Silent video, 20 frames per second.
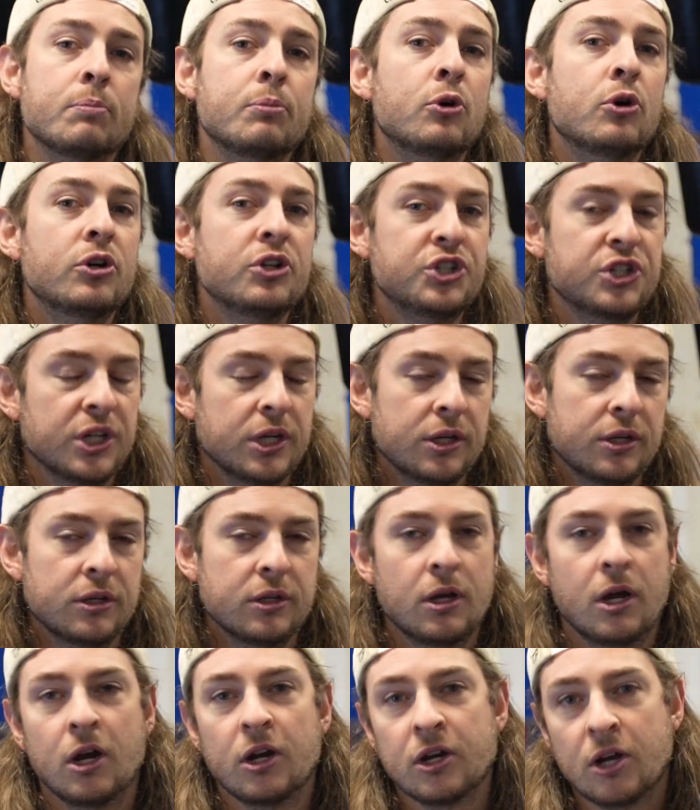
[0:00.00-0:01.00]

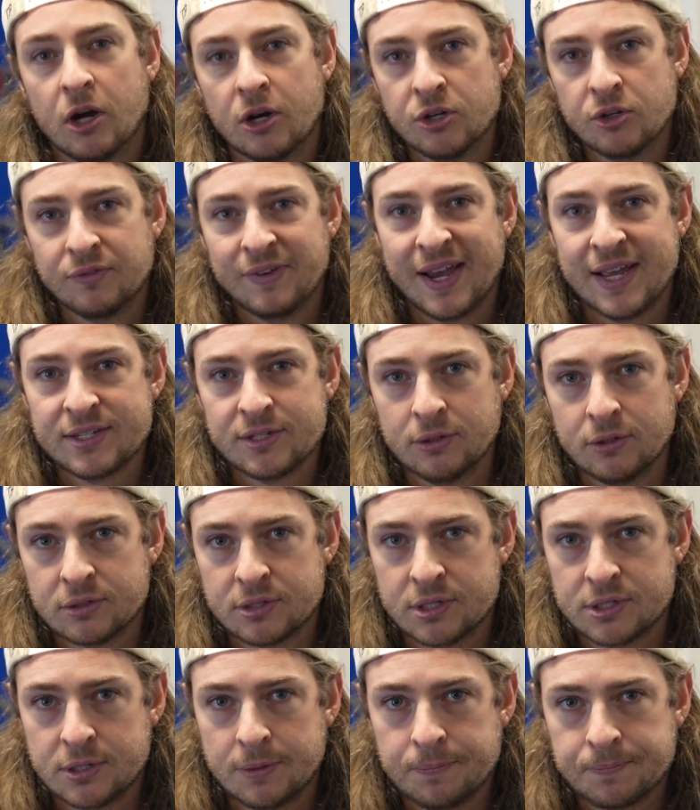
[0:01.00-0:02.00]
pushing our cardiovascular
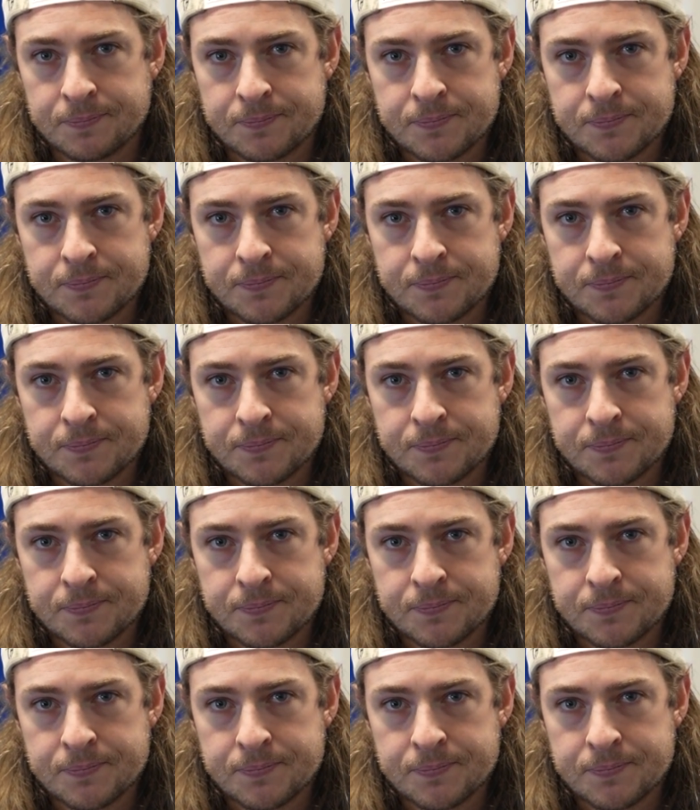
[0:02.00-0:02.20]
system.